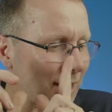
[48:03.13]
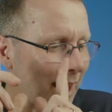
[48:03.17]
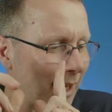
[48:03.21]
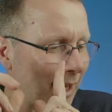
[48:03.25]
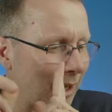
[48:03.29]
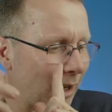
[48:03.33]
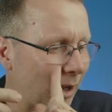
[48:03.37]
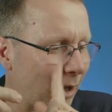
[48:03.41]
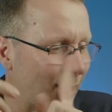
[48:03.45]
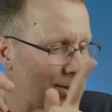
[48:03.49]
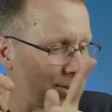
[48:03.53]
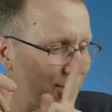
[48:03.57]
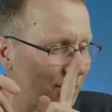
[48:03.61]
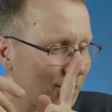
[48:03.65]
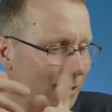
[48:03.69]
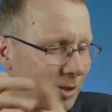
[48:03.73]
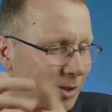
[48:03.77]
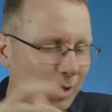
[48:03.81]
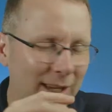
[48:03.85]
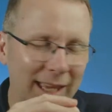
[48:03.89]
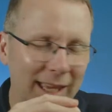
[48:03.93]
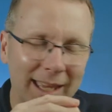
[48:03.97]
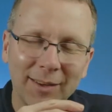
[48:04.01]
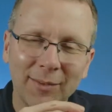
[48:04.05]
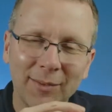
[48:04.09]
and lots to
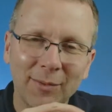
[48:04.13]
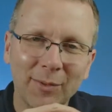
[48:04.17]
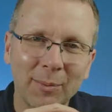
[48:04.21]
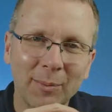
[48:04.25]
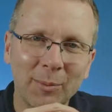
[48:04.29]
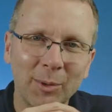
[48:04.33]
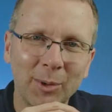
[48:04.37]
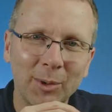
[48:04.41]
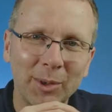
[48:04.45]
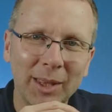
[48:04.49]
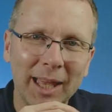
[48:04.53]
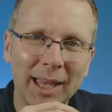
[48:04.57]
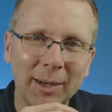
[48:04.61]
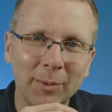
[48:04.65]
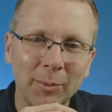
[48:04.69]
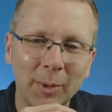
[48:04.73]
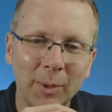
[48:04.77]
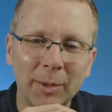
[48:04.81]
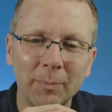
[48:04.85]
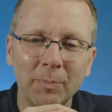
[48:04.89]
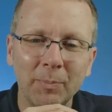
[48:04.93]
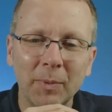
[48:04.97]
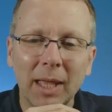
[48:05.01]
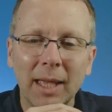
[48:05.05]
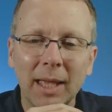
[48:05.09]
get from all that.
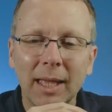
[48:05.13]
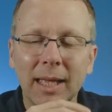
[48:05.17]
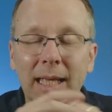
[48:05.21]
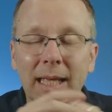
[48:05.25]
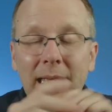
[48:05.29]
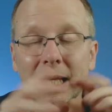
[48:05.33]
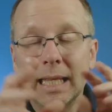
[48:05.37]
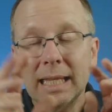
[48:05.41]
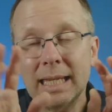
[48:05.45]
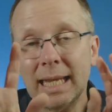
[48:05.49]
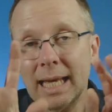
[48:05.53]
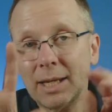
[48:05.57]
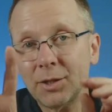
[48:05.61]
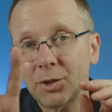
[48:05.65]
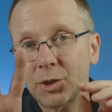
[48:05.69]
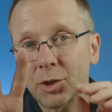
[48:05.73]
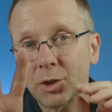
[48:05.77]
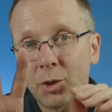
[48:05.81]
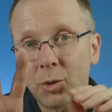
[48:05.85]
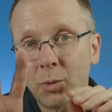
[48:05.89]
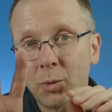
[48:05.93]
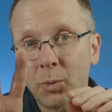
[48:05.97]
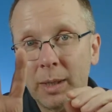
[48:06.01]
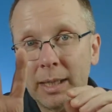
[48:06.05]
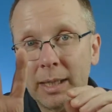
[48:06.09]
Well, next
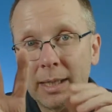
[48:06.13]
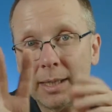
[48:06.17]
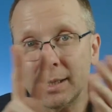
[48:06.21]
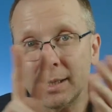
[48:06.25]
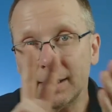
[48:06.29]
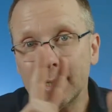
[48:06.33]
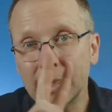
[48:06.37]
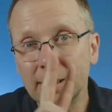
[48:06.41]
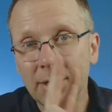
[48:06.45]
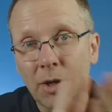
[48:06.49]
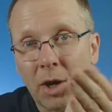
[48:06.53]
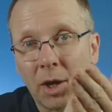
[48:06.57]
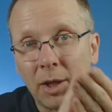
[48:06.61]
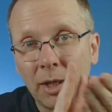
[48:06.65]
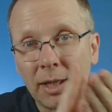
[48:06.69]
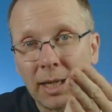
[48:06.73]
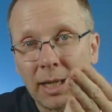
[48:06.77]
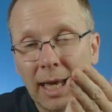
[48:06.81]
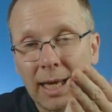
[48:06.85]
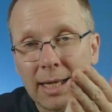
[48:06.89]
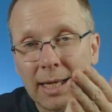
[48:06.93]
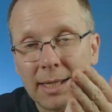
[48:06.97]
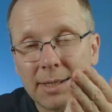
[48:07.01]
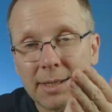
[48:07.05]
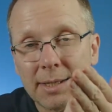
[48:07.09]
2 weeks is
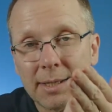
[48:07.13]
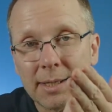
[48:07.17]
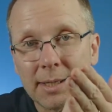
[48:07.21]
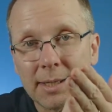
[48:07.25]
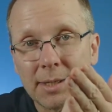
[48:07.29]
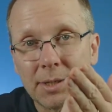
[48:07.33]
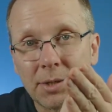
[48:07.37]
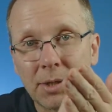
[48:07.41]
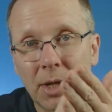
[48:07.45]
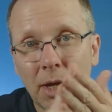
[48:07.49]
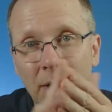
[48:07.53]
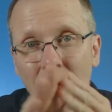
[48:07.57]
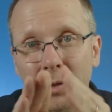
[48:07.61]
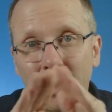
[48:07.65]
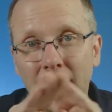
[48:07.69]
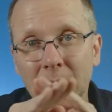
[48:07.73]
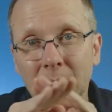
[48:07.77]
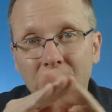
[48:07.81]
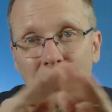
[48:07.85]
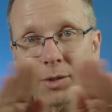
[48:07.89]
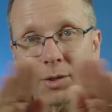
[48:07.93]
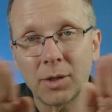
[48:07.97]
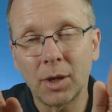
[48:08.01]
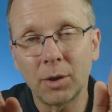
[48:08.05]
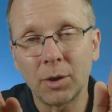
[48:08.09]
holidays, so
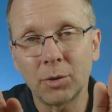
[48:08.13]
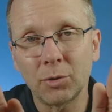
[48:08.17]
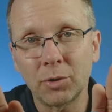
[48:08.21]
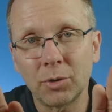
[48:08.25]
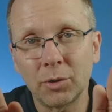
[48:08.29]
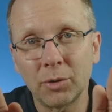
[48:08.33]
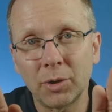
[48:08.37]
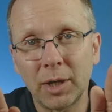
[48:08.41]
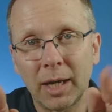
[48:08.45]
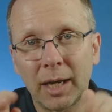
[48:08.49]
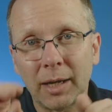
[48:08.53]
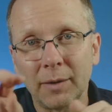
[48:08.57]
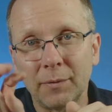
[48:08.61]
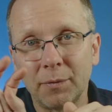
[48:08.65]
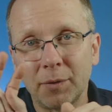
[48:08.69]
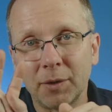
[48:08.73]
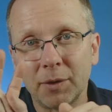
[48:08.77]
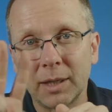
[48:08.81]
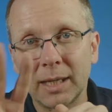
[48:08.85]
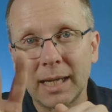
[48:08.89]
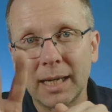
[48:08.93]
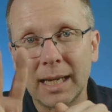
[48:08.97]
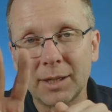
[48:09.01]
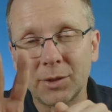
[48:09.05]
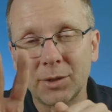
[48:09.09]
there's no drill down for
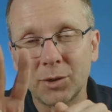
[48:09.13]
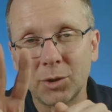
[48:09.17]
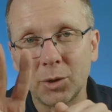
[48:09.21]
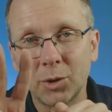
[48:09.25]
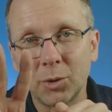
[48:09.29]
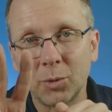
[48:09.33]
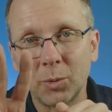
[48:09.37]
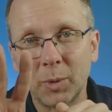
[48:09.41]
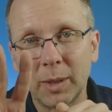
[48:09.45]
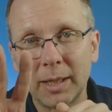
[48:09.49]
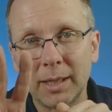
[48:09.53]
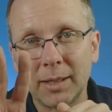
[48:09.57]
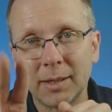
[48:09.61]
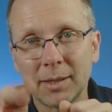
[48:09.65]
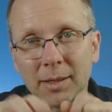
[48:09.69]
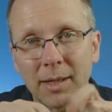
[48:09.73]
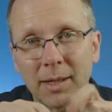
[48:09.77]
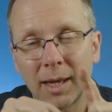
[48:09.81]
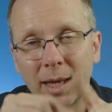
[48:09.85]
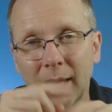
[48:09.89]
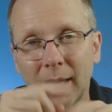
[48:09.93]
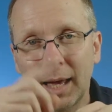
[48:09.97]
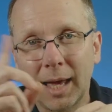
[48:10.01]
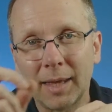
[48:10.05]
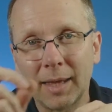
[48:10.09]
the next 2 weeks,
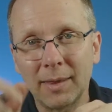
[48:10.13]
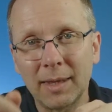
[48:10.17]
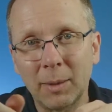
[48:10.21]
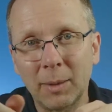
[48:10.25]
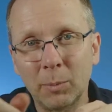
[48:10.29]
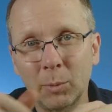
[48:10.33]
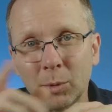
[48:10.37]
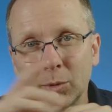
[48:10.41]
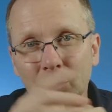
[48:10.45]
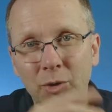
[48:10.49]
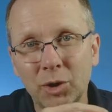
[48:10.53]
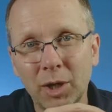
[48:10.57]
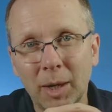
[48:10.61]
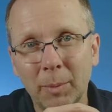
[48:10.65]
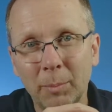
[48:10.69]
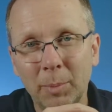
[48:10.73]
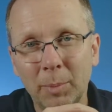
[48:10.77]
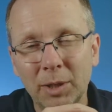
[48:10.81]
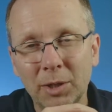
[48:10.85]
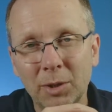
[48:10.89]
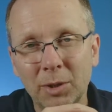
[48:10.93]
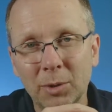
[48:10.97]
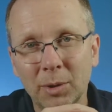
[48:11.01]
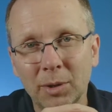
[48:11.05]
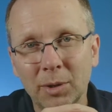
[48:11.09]
and then we'll jump
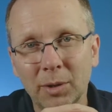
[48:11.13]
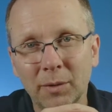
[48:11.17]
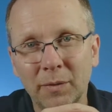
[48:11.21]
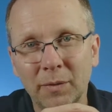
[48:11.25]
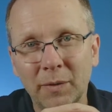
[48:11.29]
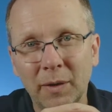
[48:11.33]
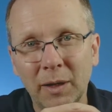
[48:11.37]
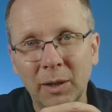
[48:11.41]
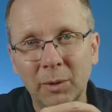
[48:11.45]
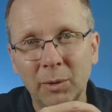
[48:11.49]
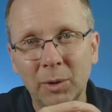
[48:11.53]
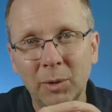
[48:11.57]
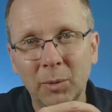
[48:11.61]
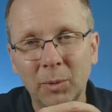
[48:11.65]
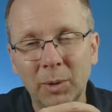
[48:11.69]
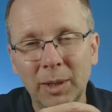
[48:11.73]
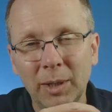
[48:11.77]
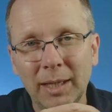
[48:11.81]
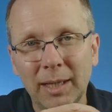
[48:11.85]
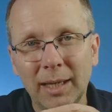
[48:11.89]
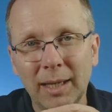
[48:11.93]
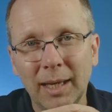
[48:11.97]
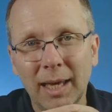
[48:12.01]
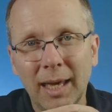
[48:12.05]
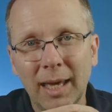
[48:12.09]
into it the following
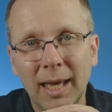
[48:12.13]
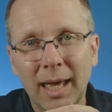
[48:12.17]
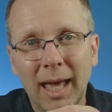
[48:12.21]
week.